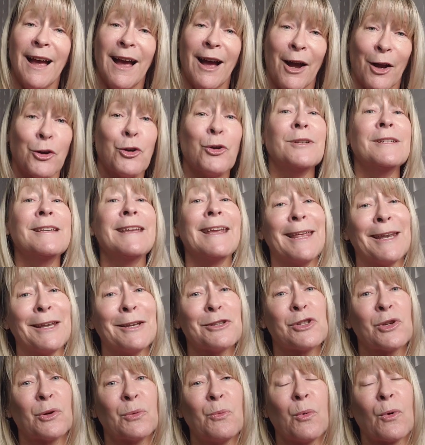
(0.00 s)
I couldn't get
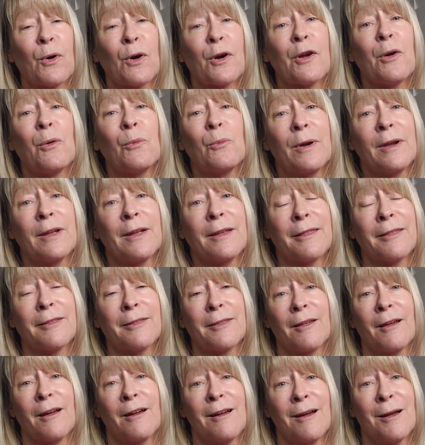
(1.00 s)
it to work with
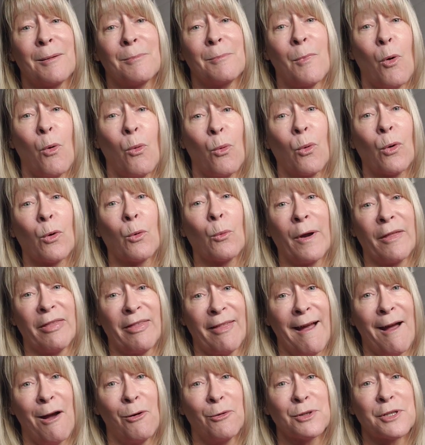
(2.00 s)
or
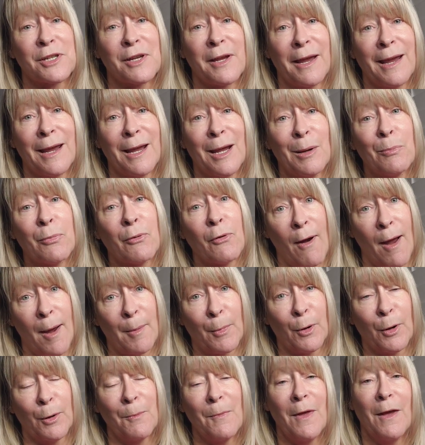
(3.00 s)
without a
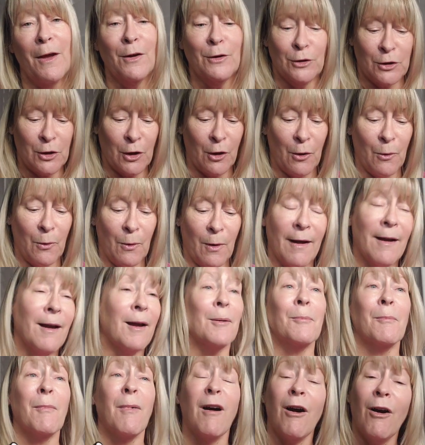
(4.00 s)
primer.
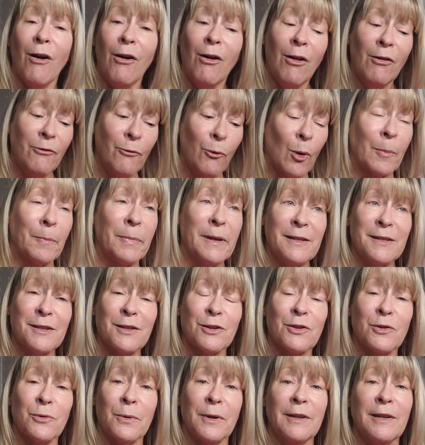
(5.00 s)
So all 4
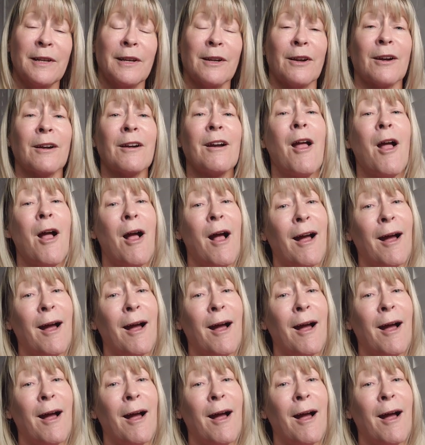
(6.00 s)
pieces are in here.